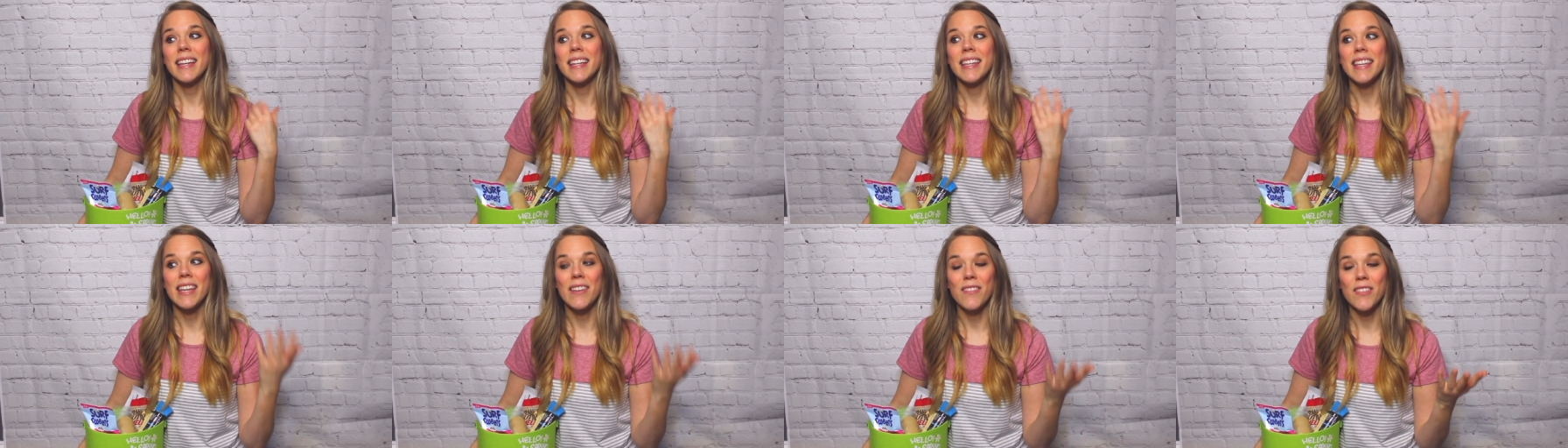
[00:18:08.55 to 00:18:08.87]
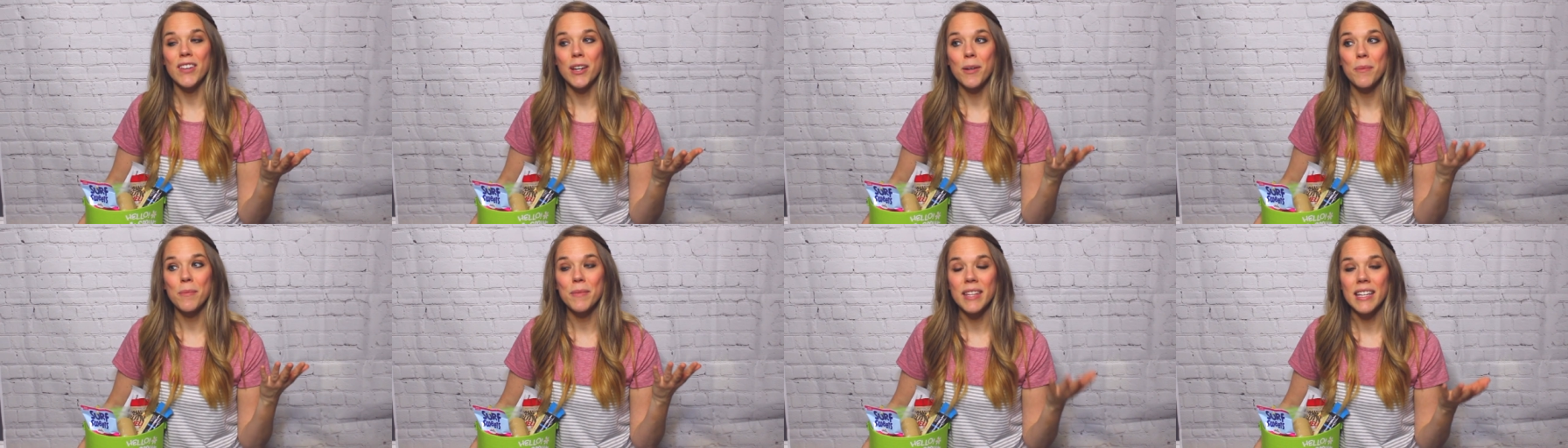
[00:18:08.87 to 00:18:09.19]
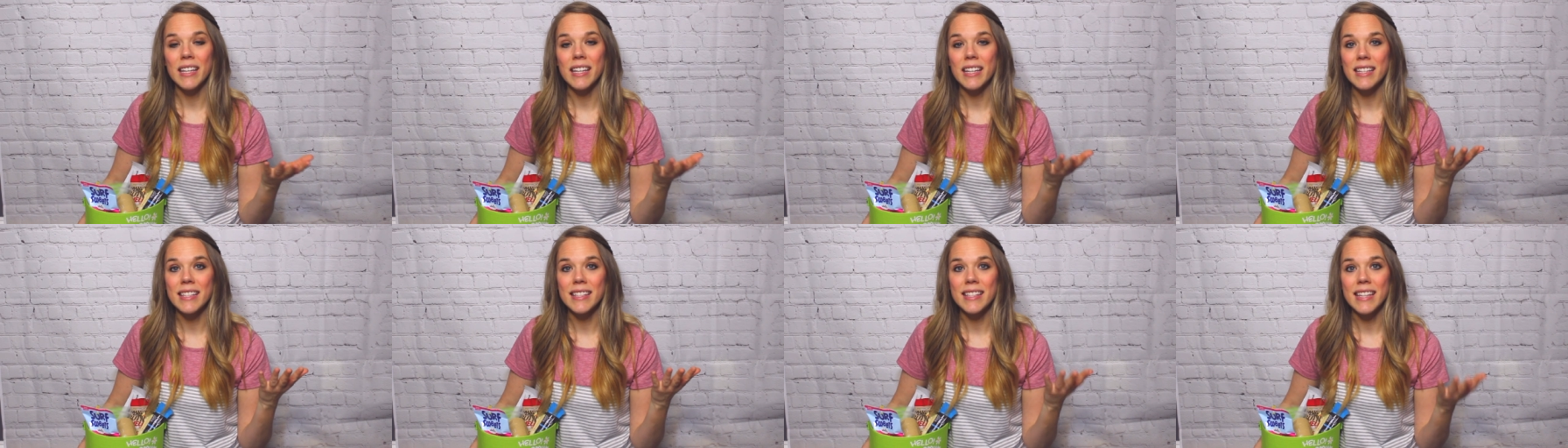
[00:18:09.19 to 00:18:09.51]
giving them
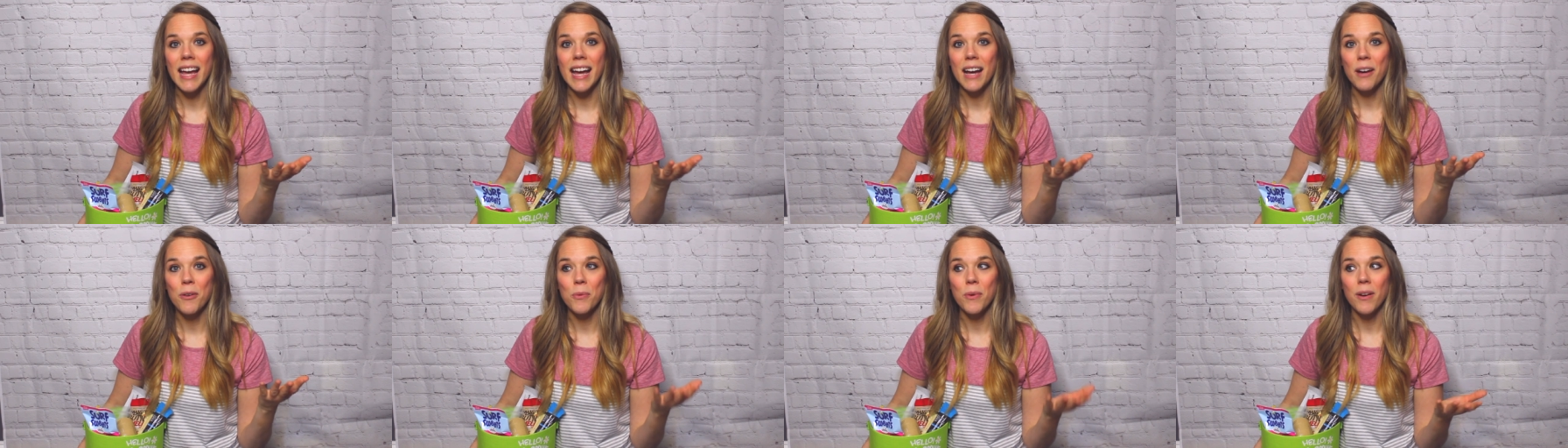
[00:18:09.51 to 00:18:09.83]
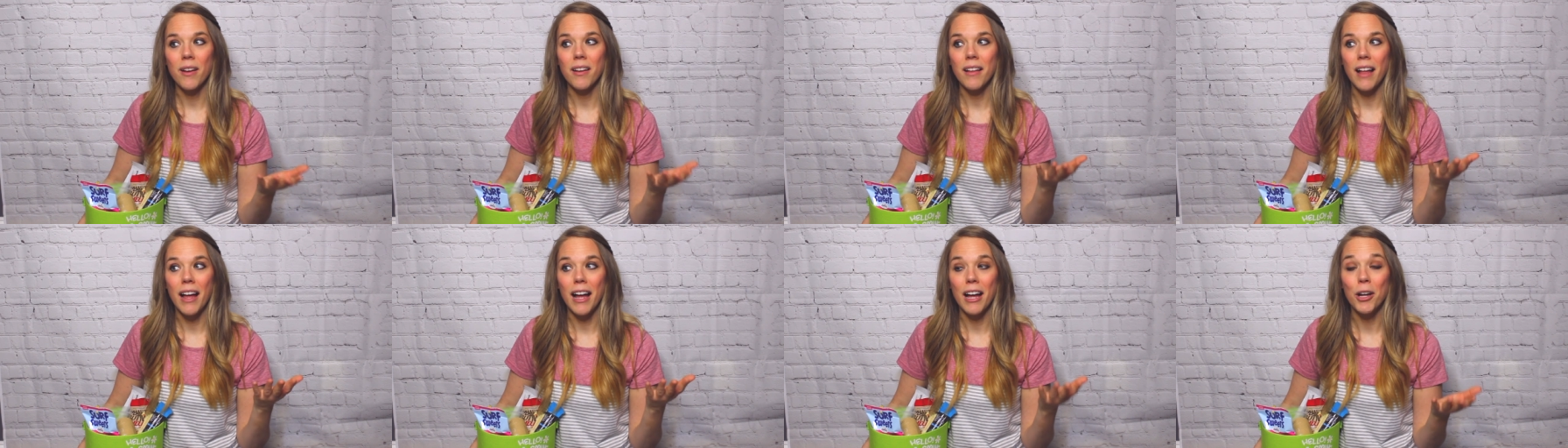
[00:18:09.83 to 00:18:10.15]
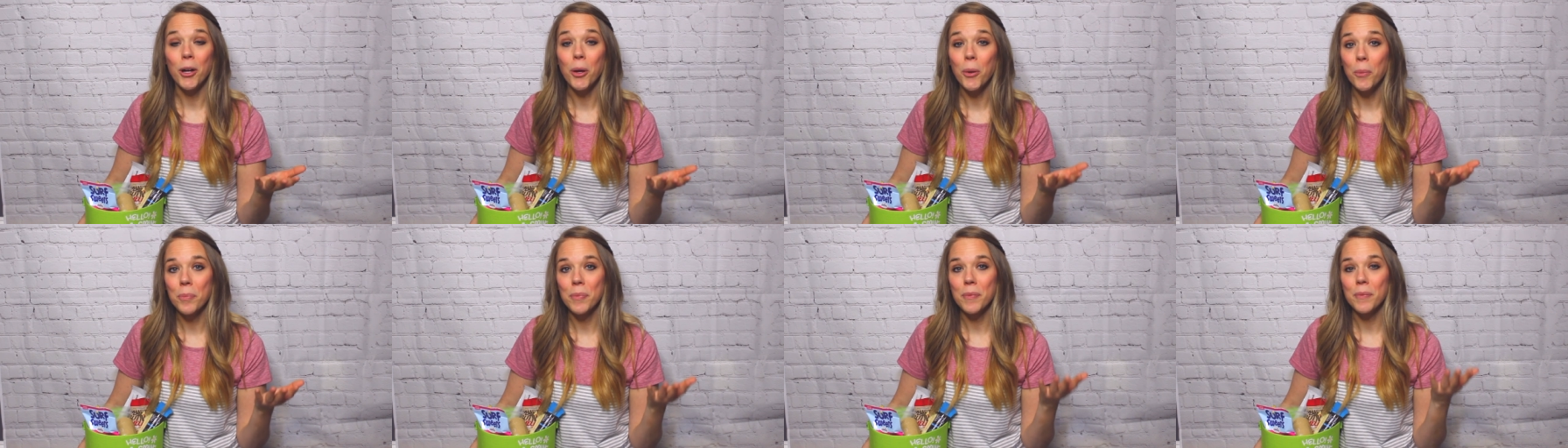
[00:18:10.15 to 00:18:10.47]
things that will
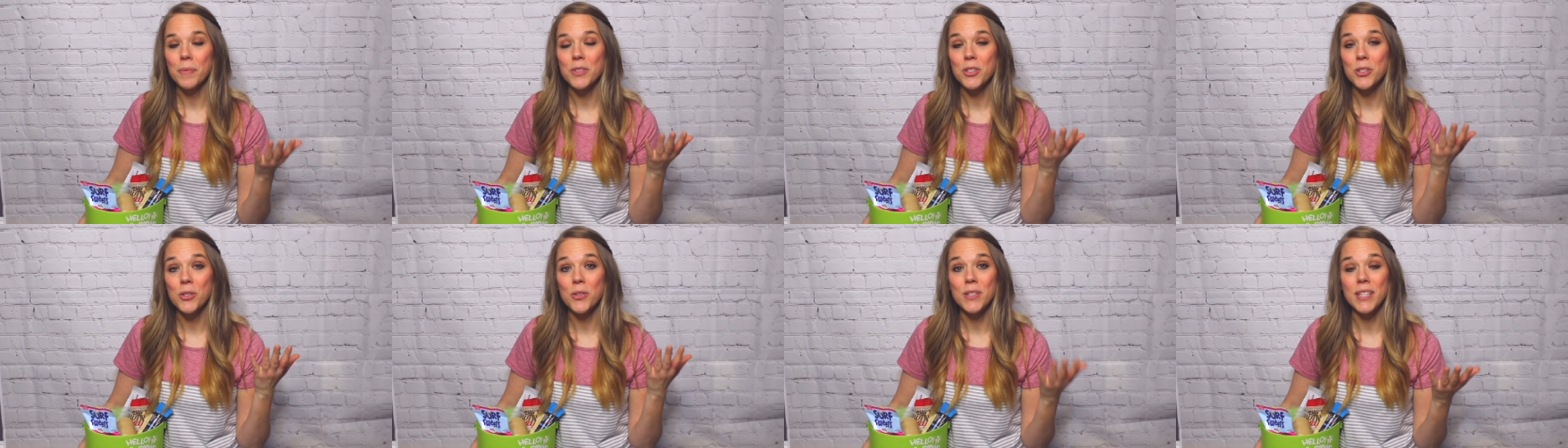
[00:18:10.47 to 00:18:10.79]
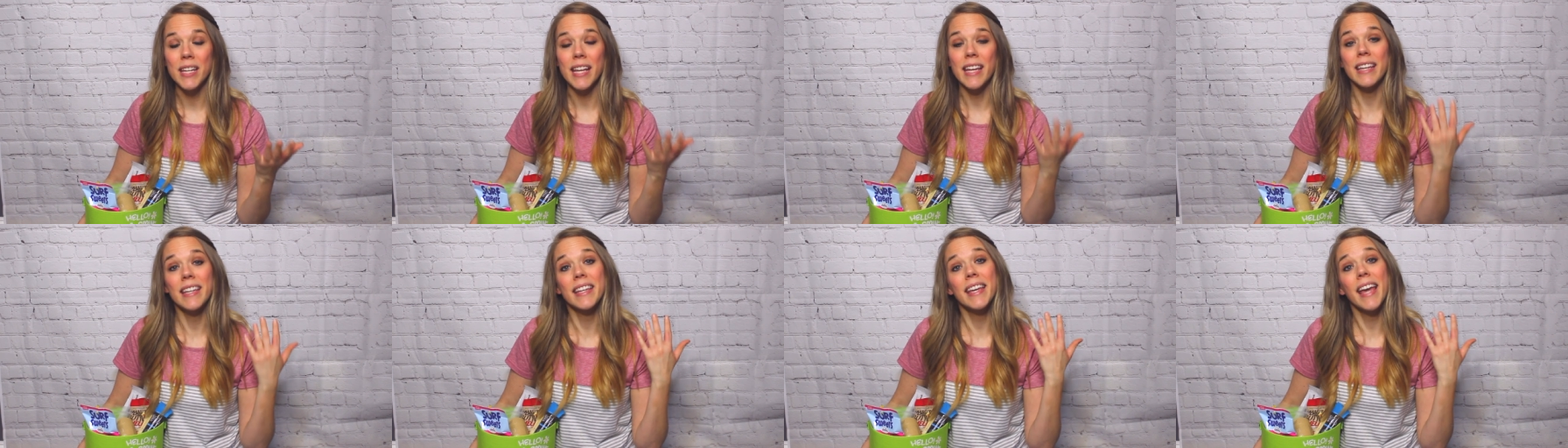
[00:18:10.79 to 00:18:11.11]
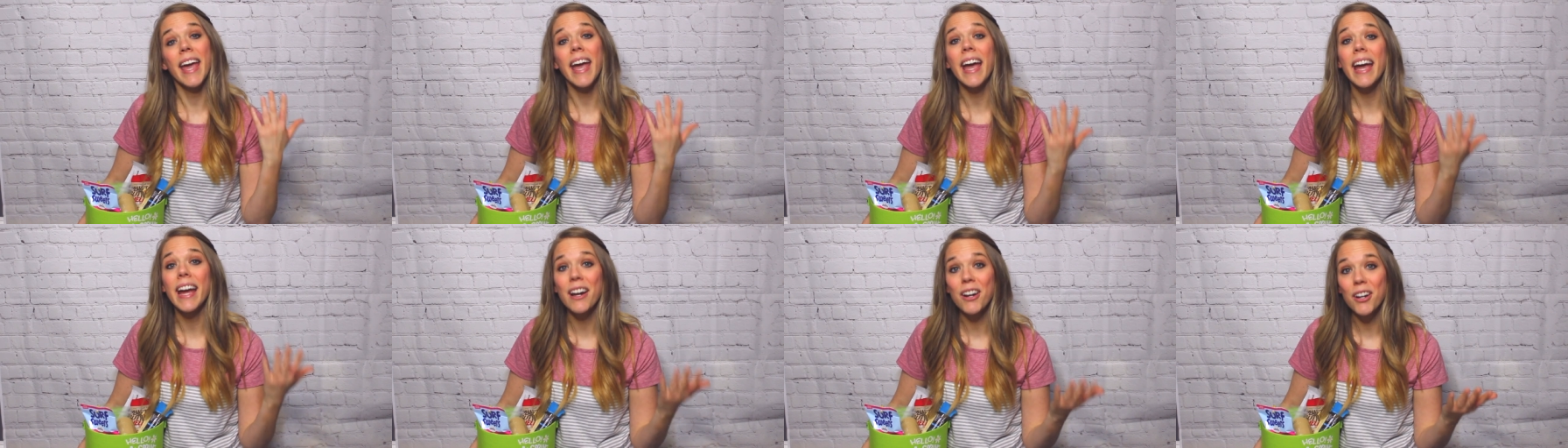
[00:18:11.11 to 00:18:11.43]
help to take
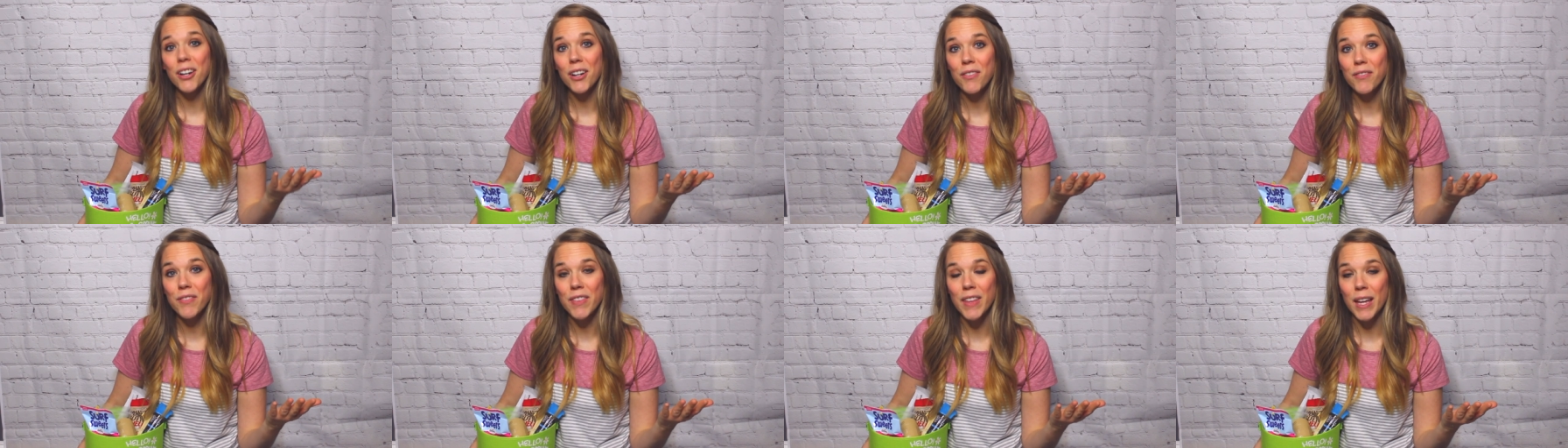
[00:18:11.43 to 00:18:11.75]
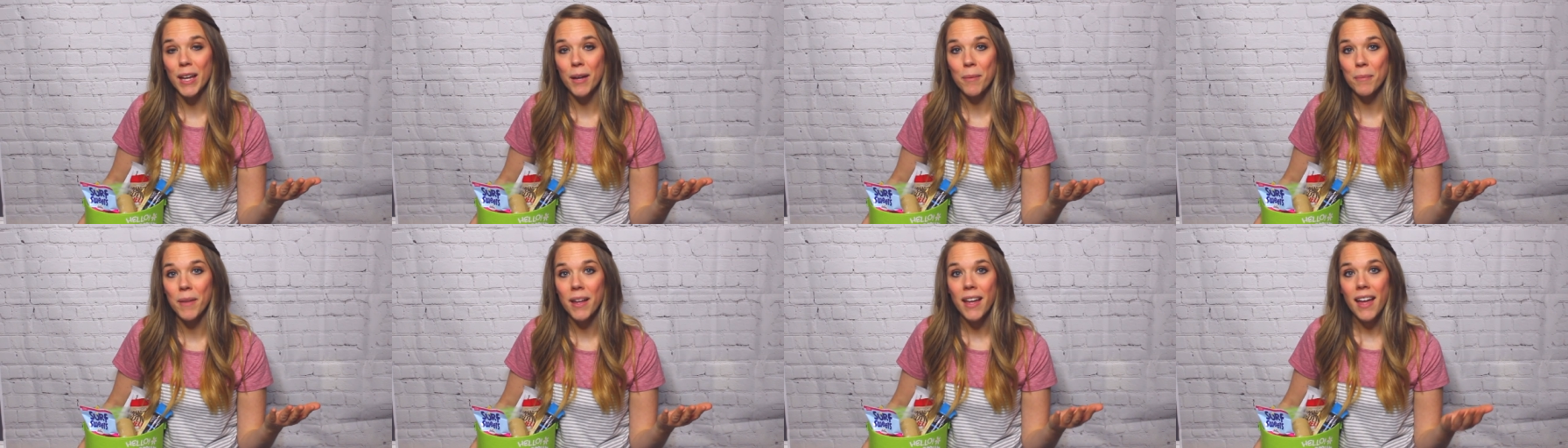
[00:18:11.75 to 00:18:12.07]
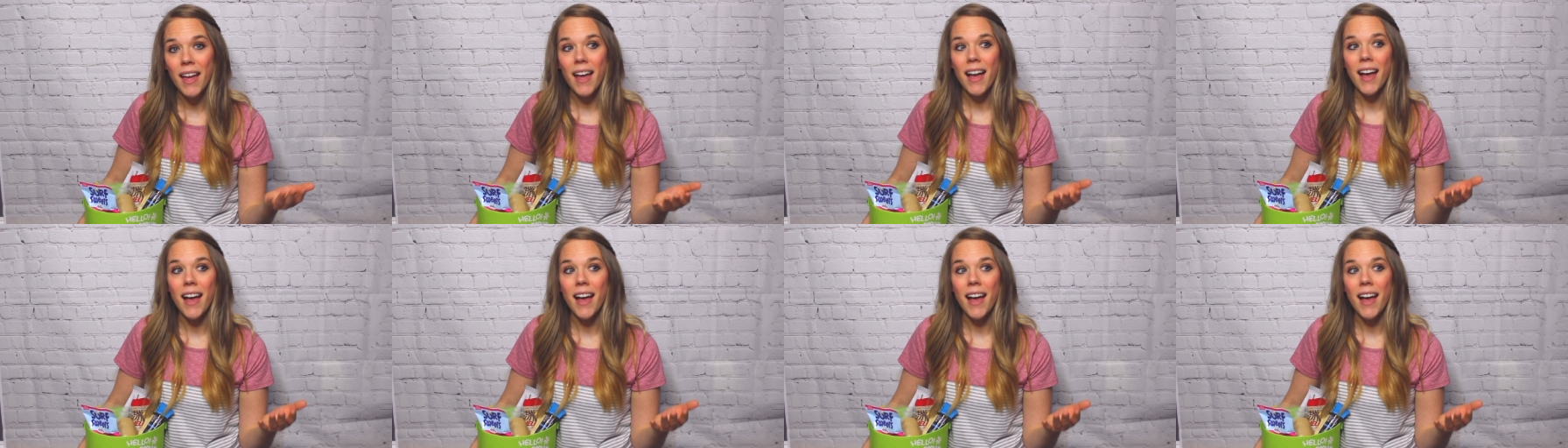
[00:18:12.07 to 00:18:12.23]
care of them